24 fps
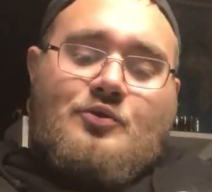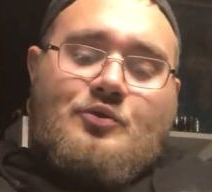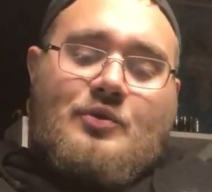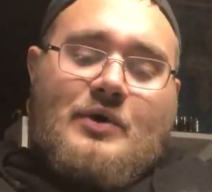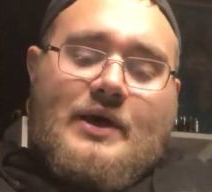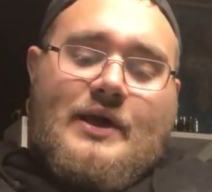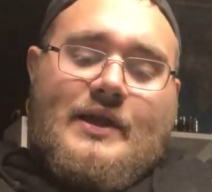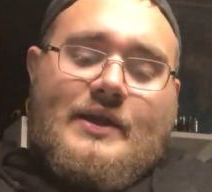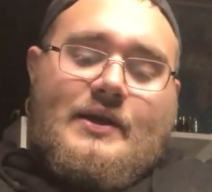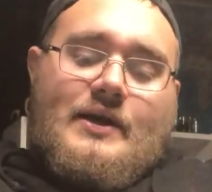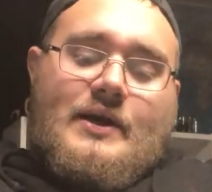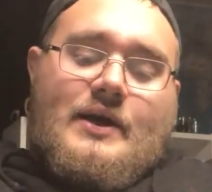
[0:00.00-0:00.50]

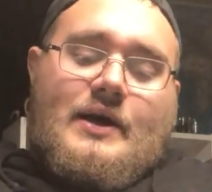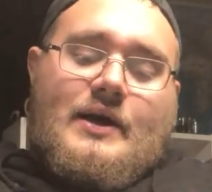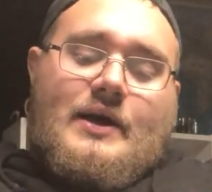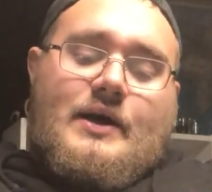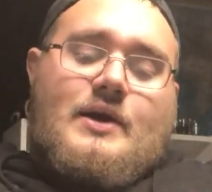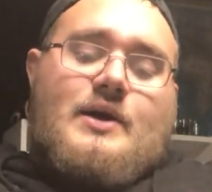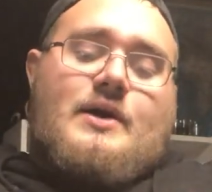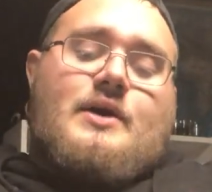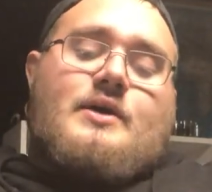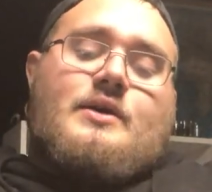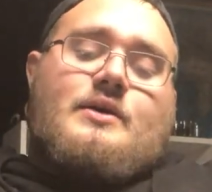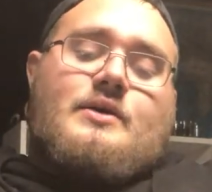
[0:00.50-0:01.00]
But
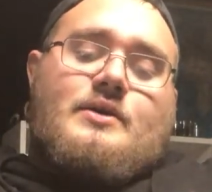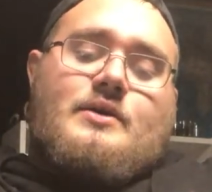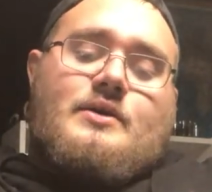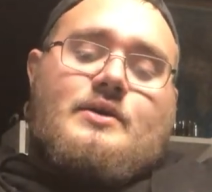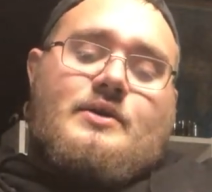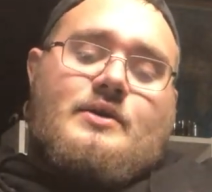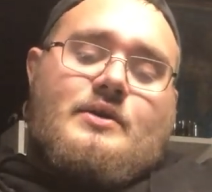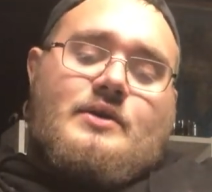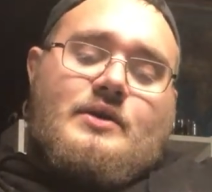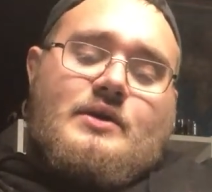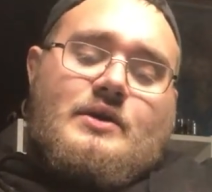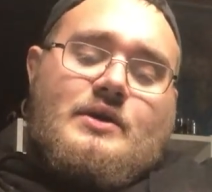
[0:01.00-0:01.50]
I
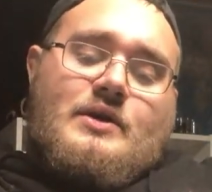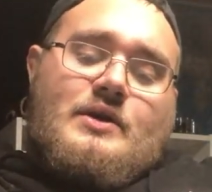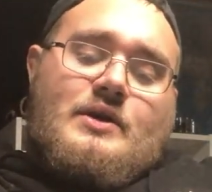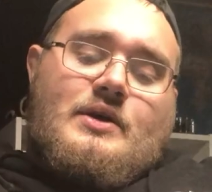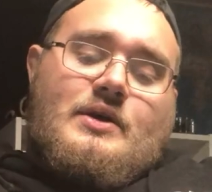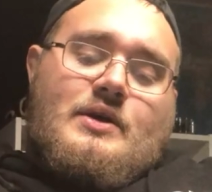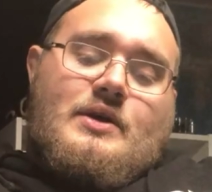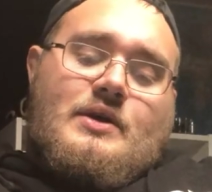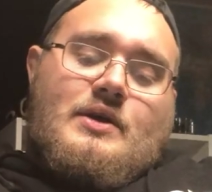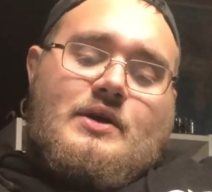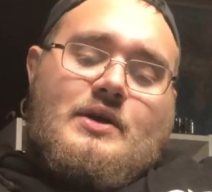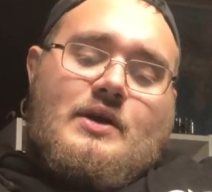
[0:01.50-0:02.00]

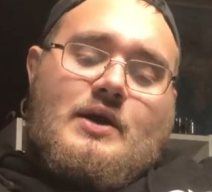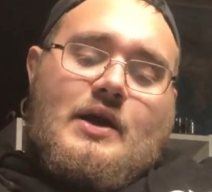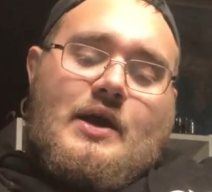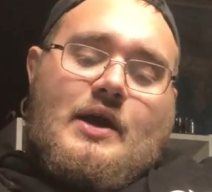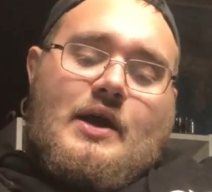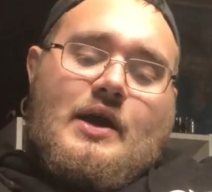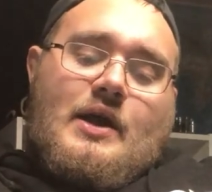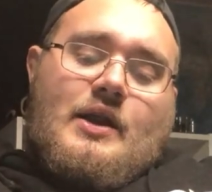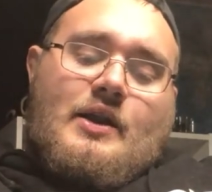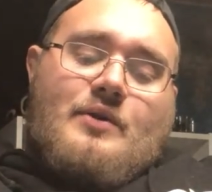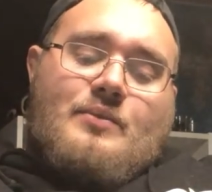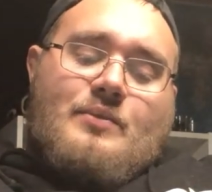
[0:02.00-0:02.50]

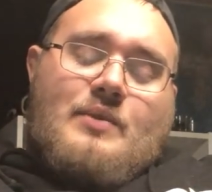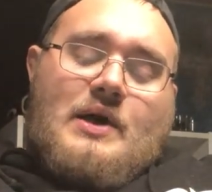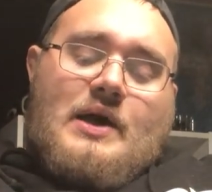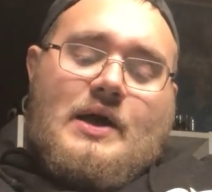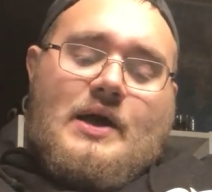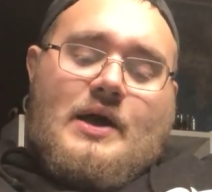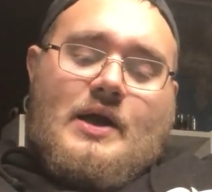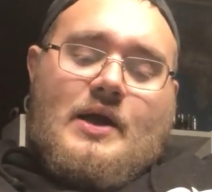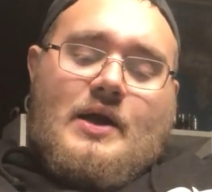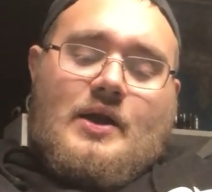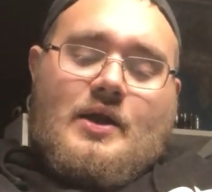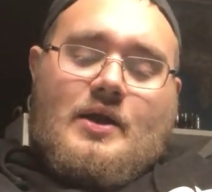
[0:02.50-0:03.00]
had to
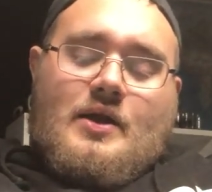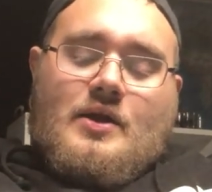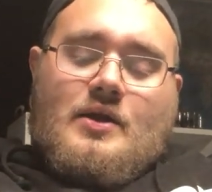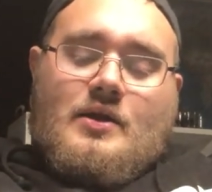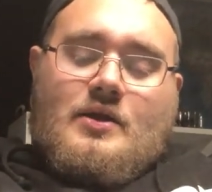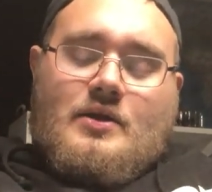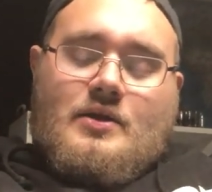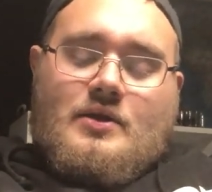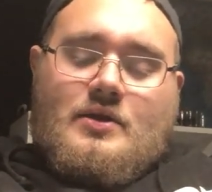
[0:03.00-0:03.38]
buy